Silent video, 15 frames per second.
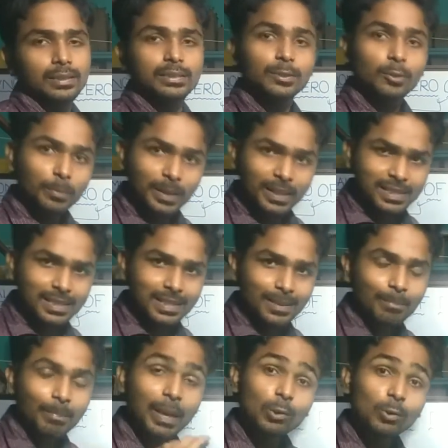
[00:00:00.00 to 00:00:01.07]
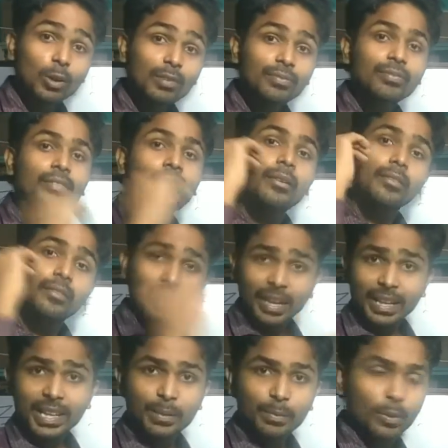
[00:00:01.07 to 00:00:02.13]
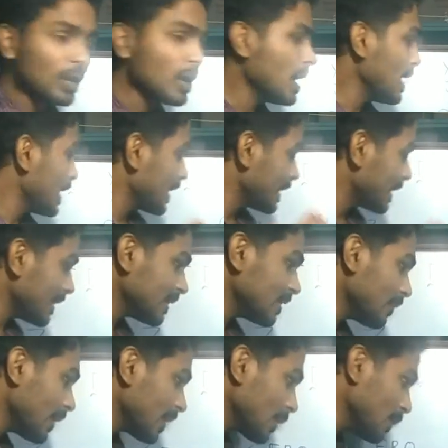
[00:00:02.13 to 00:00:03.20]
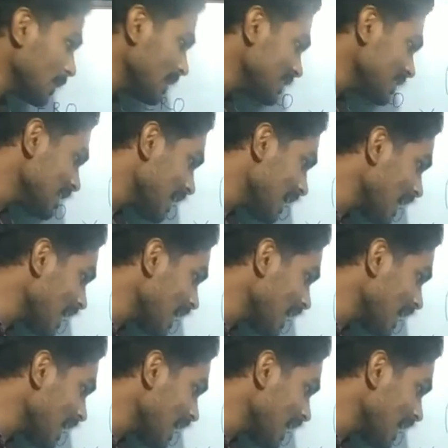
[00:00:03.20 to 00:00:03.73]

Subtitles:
0 means value of variable. Here the variable is